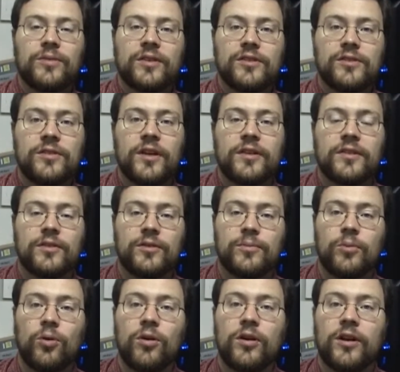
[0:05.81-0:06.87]
because you'd like to learn
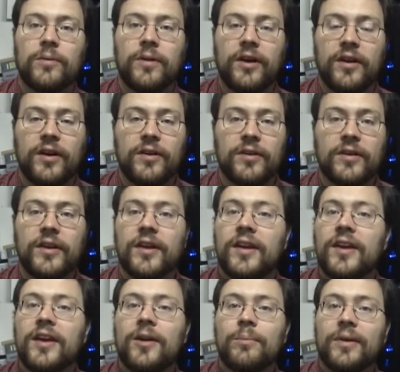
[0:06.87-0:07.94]
more about how to
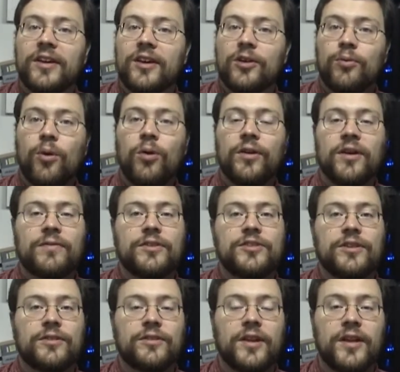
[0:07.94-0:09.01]
make a quote of a
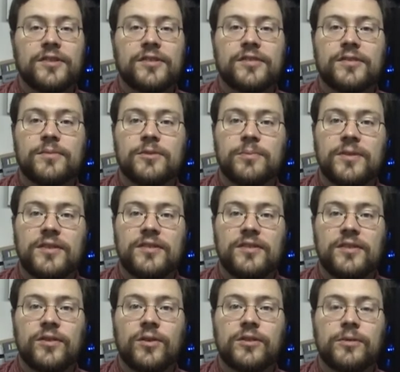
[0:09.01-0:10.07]
General NanoSystems
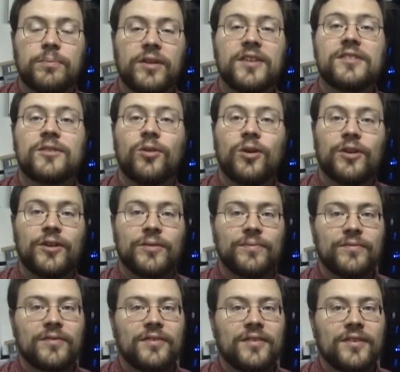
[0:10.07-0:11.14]
PC or to place an order.
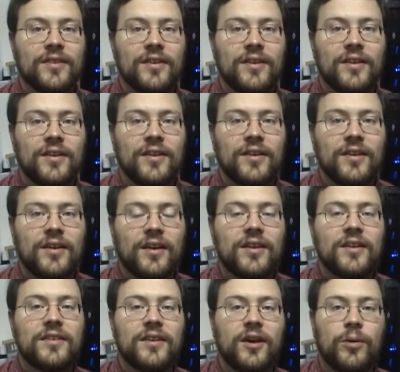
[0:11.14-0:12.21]
I'd
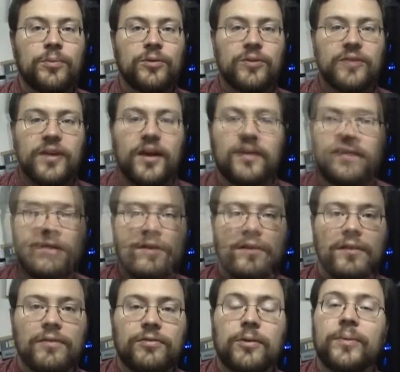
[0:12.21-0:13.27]
like to help you with that.
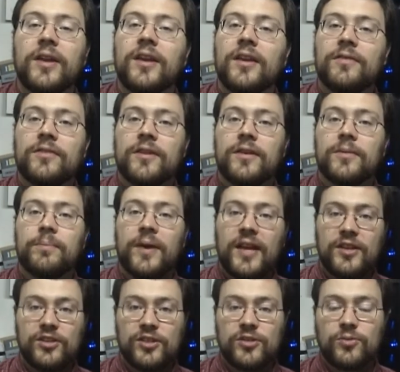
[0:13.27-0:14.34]
From any of the
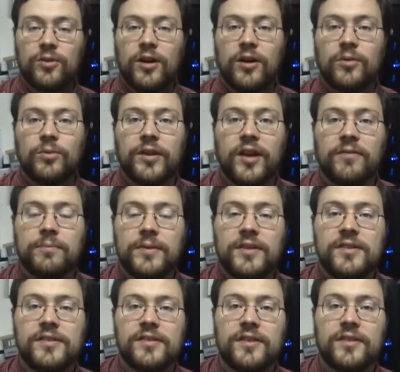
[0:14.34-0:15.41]
pages where we have
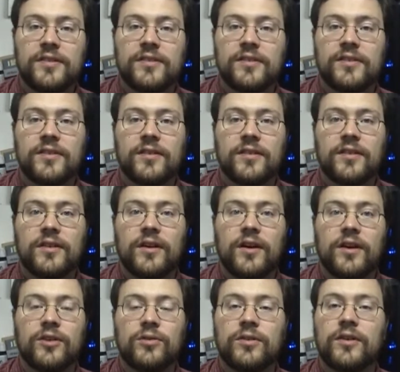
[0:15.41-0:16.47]
PCs,
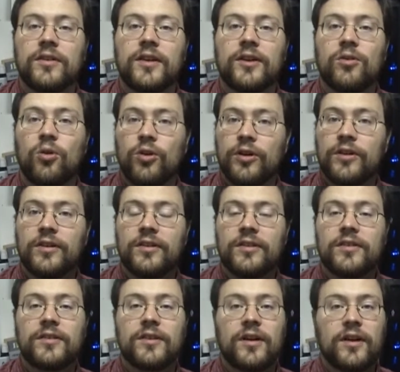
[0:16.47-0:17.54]
uh, you can click Order
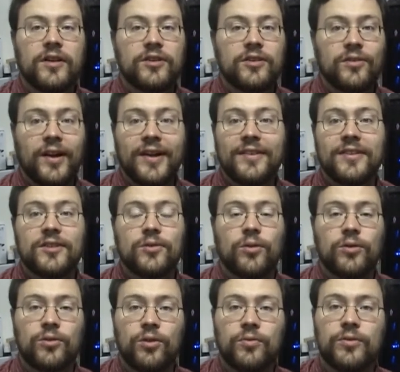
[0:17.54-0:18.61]
uh, directly to
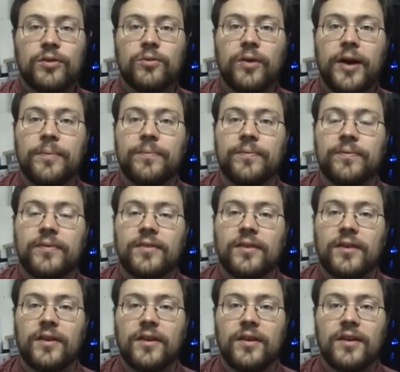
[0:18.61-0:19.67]
order over the web.
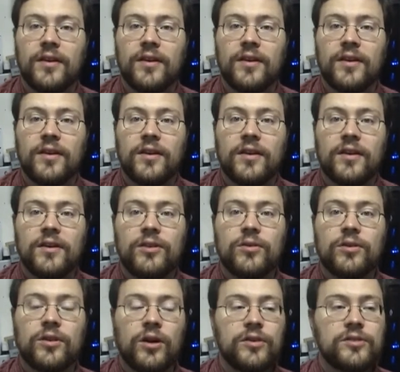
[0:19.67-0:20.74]
You
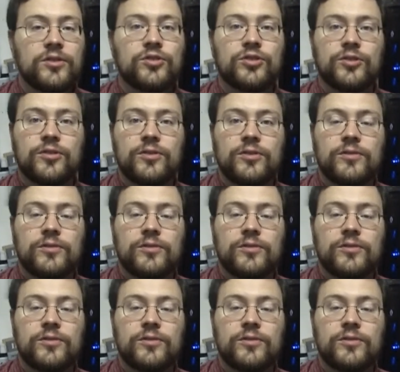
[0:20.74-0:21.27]
can also choose